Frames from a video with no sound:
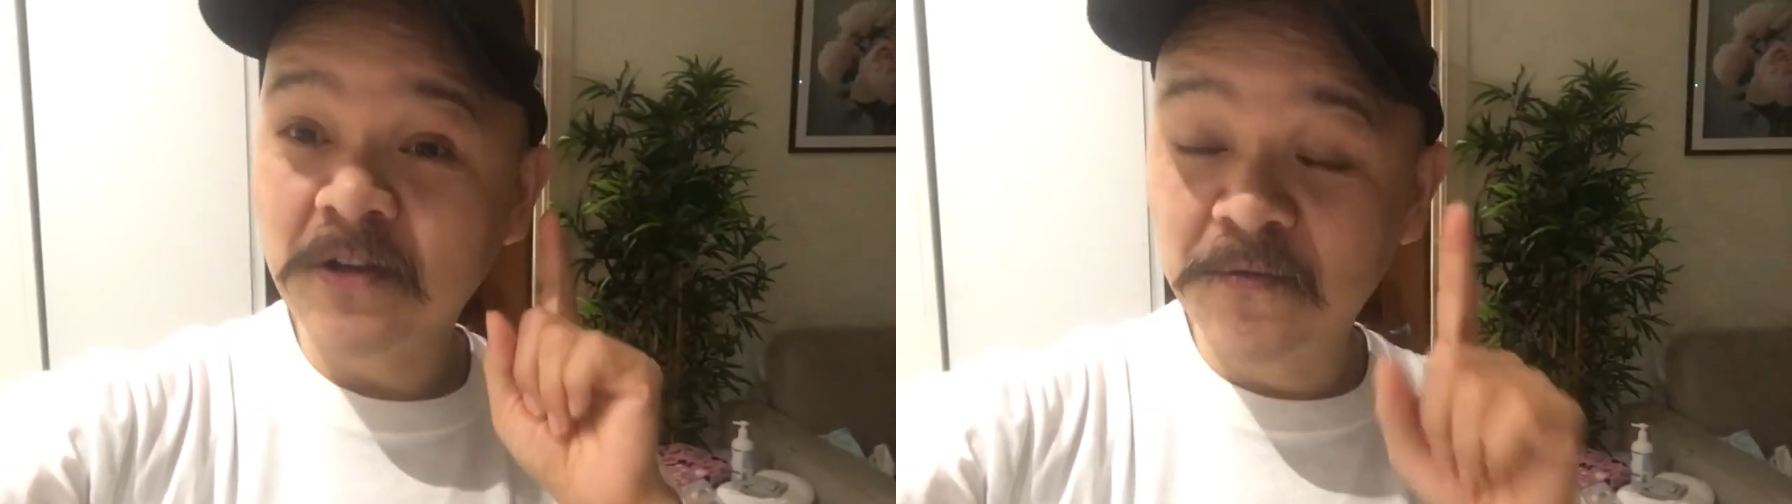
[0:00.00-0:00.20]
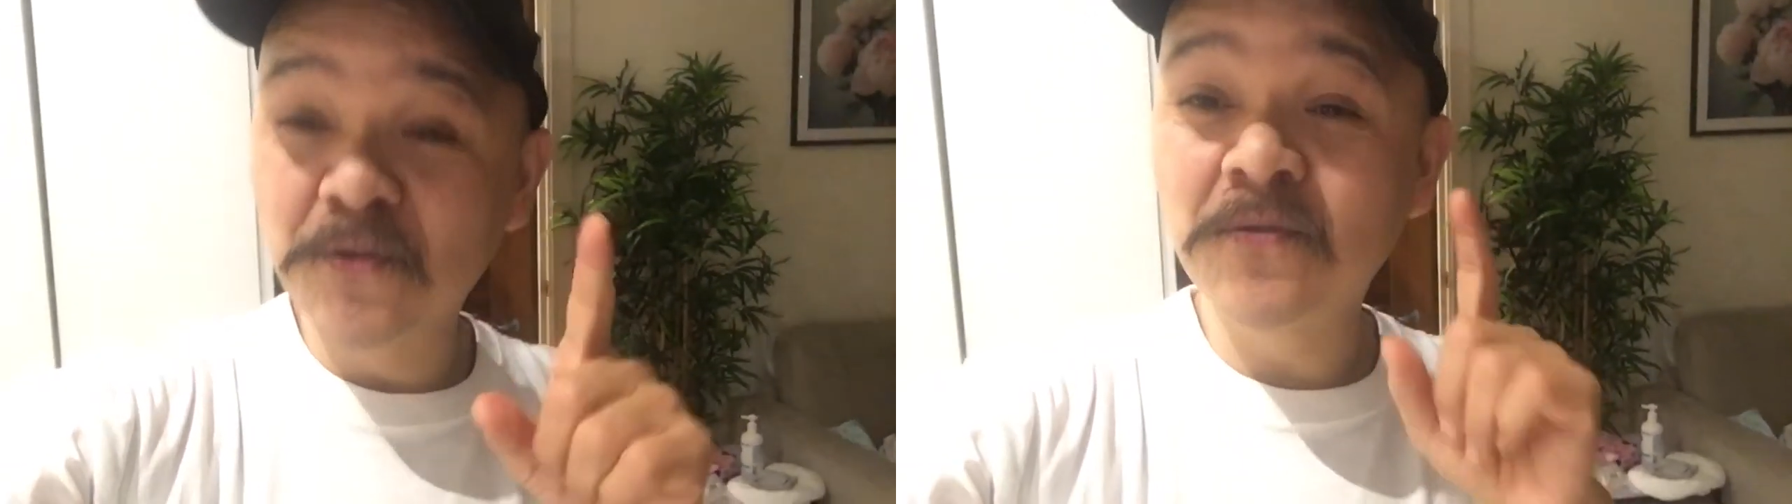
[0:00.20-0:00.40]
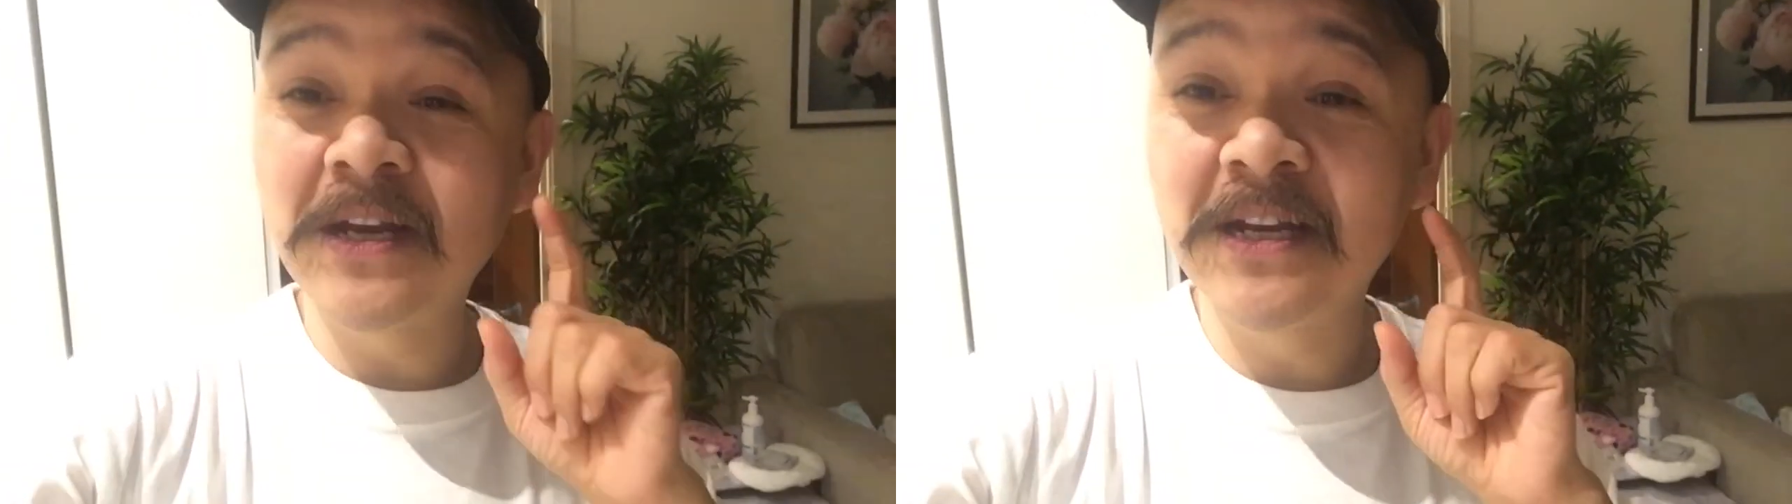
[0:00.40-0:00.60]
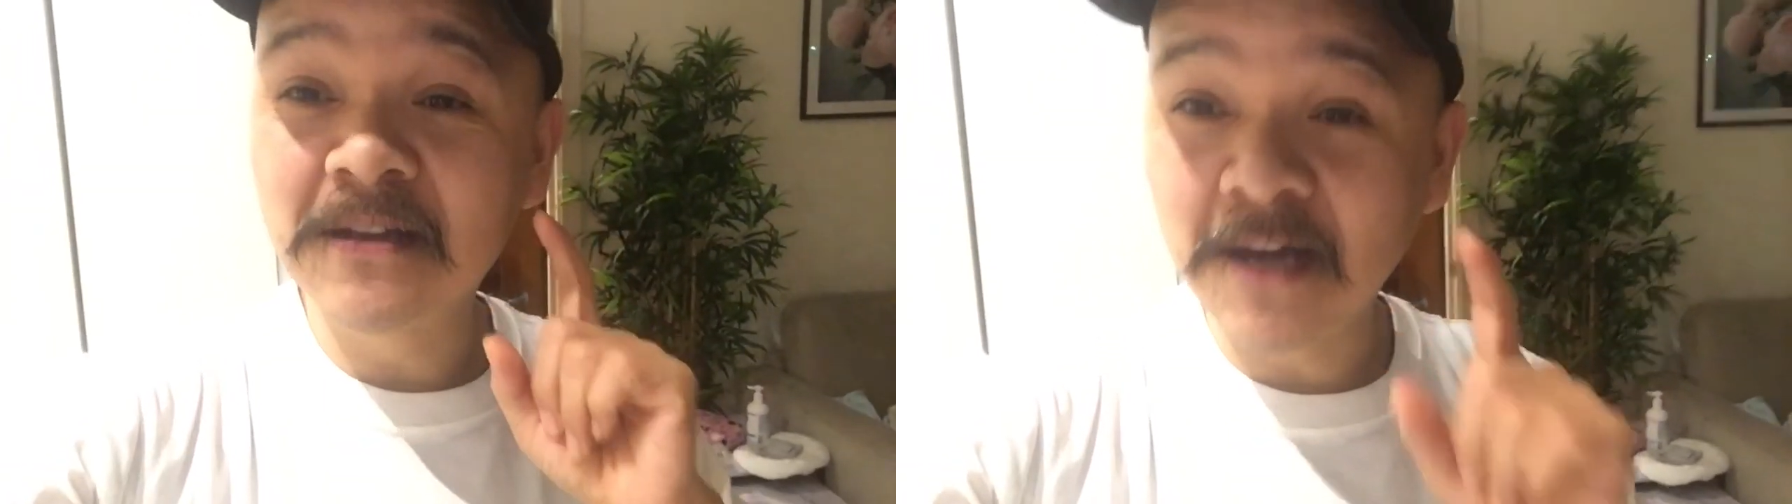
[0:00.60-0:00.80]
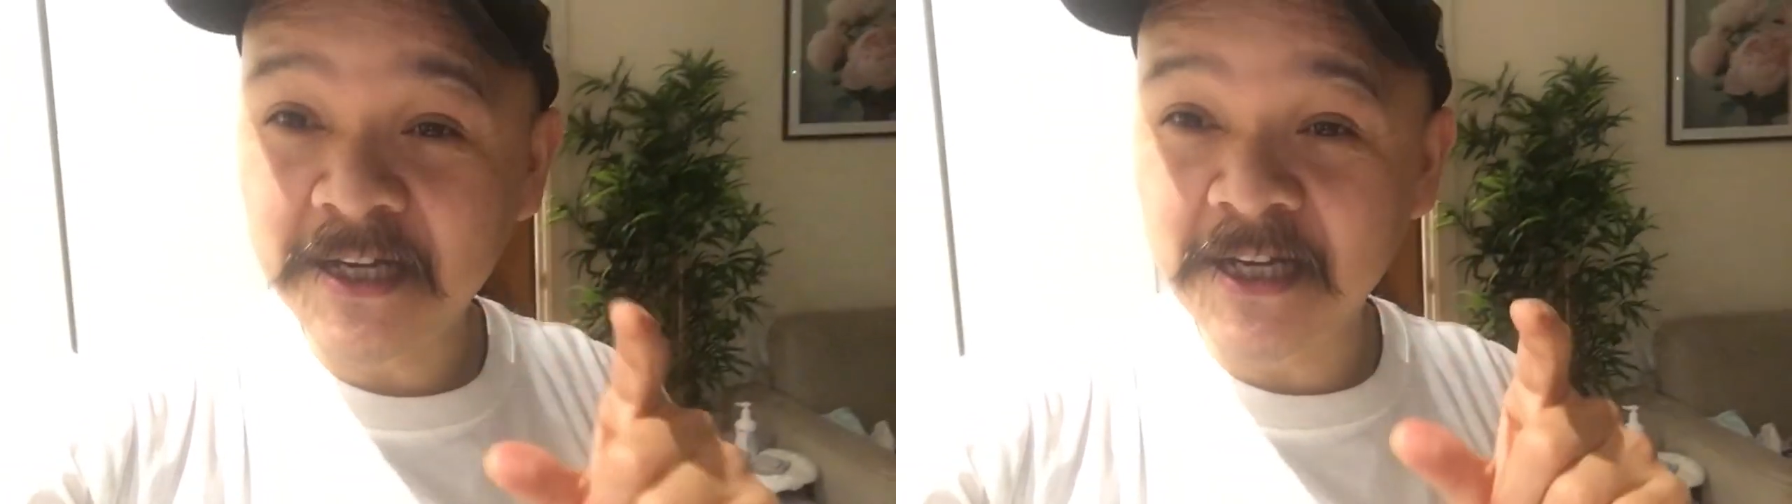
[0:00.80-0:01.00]
really
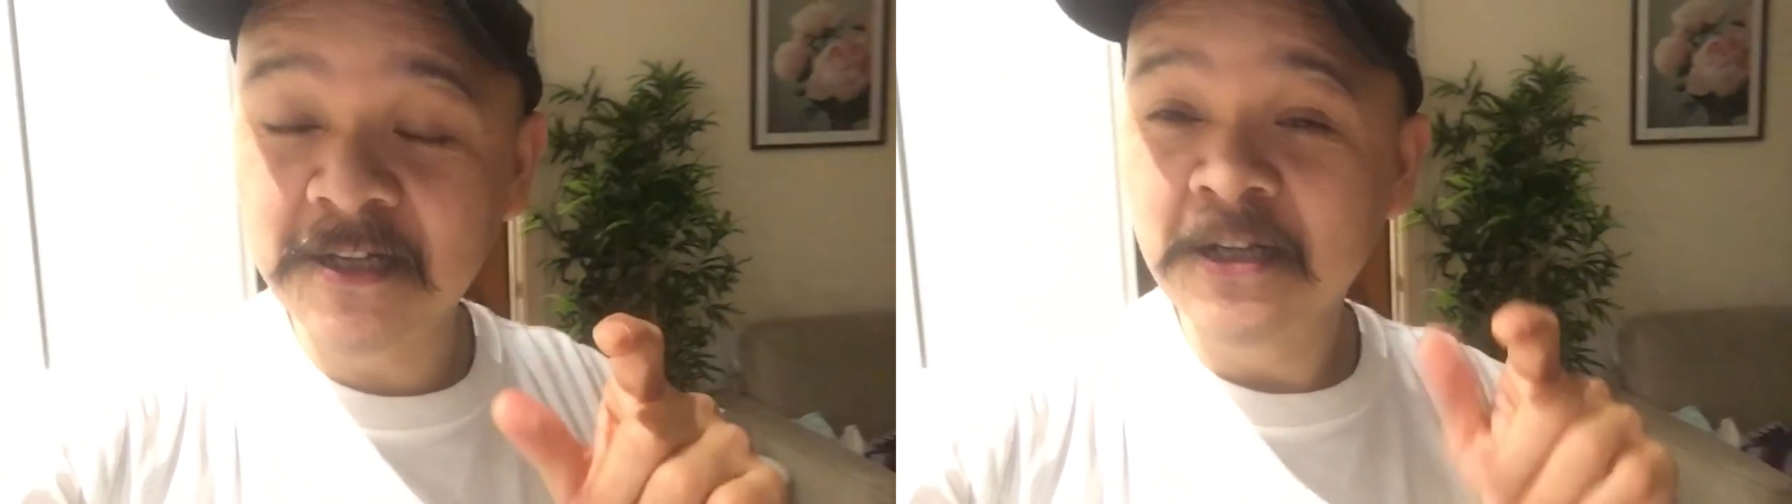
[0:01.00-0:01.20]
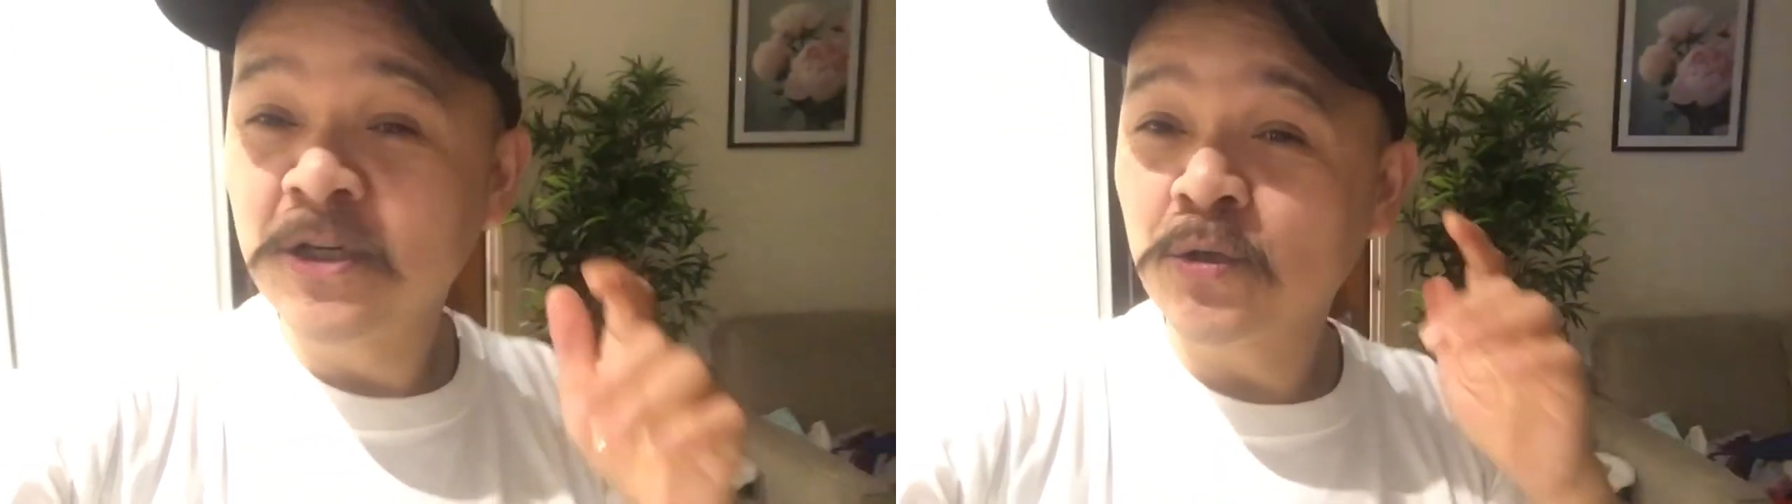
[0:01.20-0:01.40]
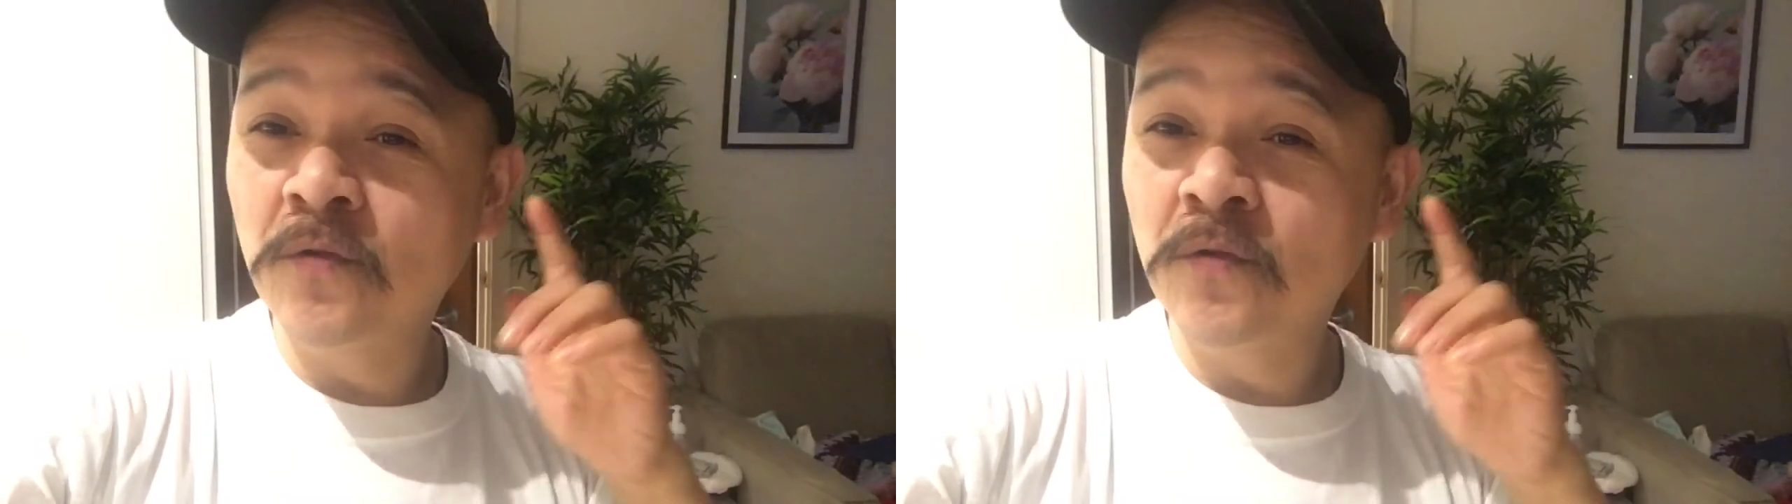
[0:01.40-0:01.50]
like it, don't